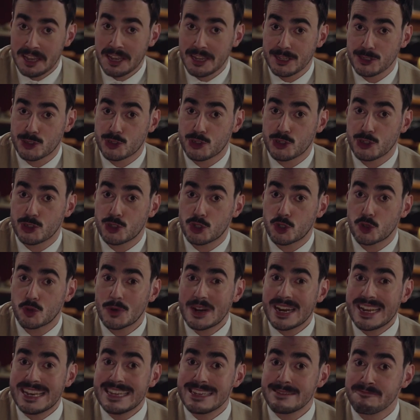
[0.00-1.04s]
is to
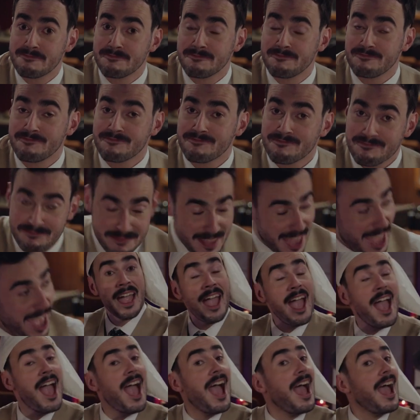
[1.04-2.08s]
dream.
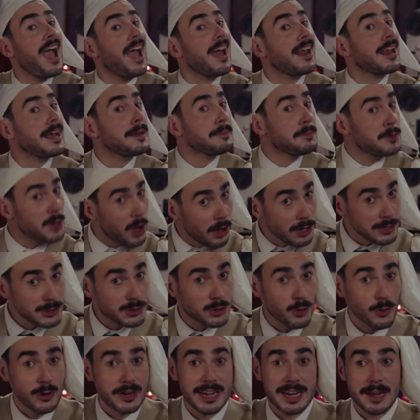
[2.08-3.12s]
And I'm not
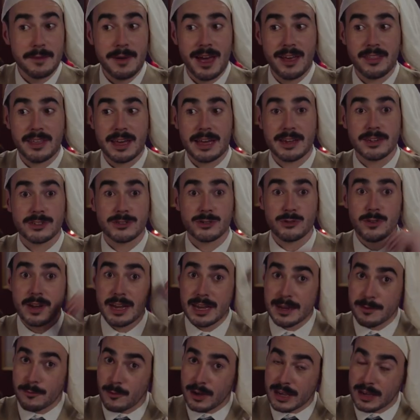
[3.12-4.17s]
talking about that
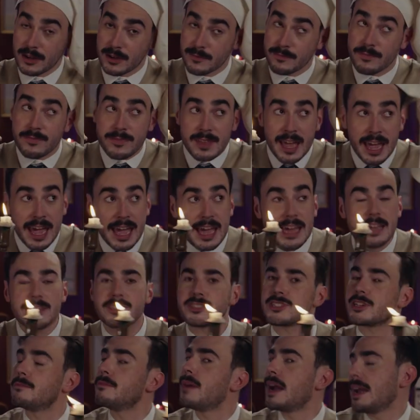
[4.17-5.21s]
dream where your
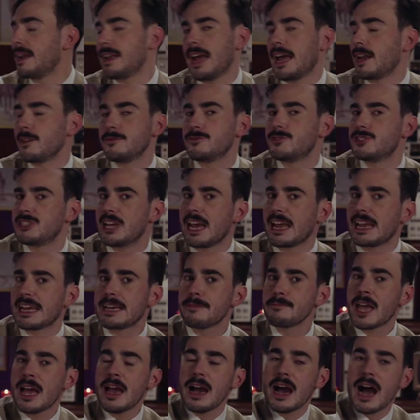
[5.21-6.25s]
hands are made out of
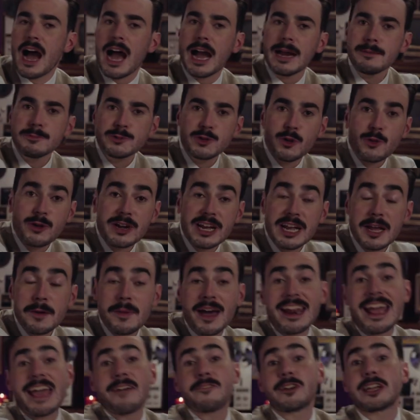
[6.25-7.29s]
jelly. I'm talking
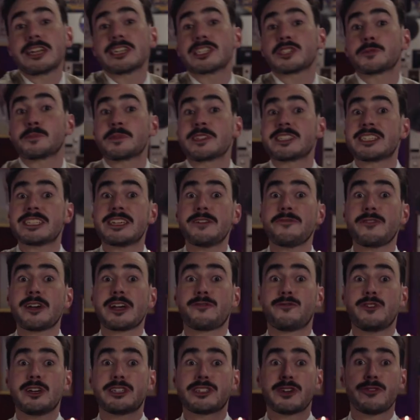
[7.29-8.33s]
about having a specific
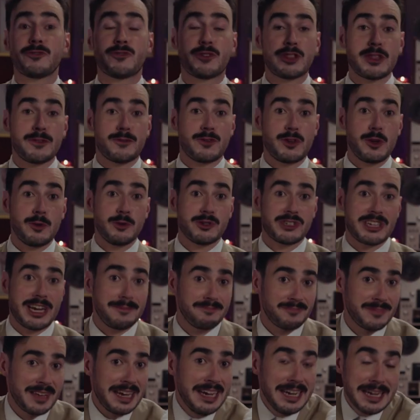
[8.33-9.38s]
vision for the
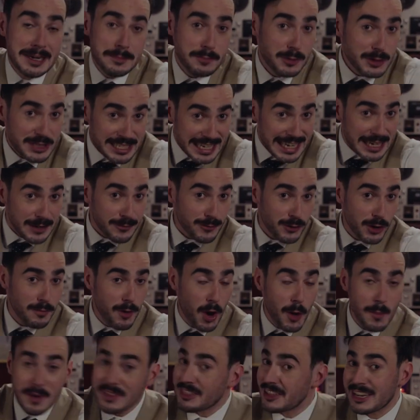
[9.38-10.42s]
future. Pretend for a
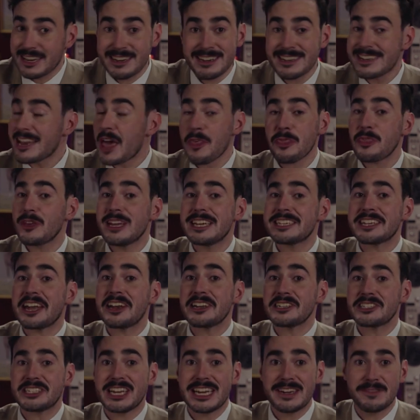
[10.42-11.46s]
moment that nothing is
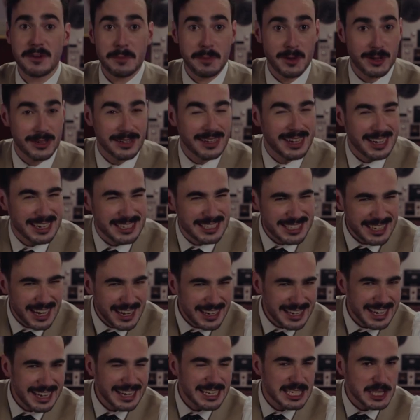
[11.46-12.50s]
unachievable and
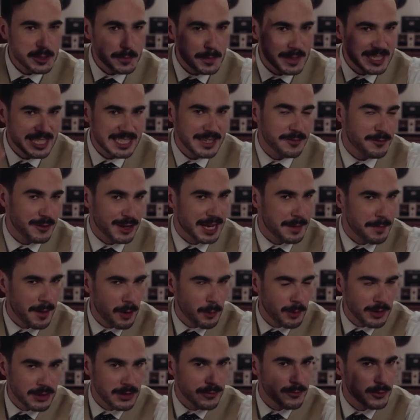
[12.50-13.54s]
start getting specific
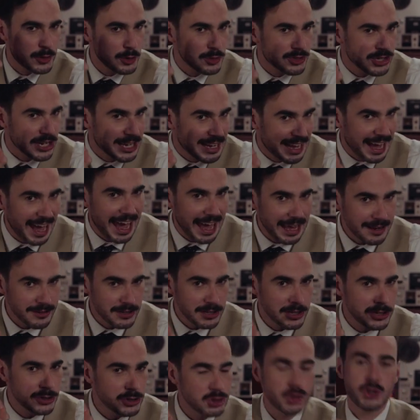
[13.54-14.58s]
about what the future
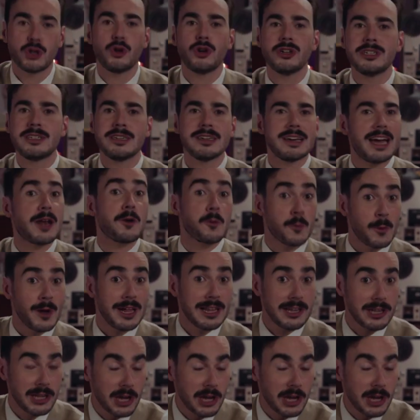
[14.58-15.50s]
can, should, and will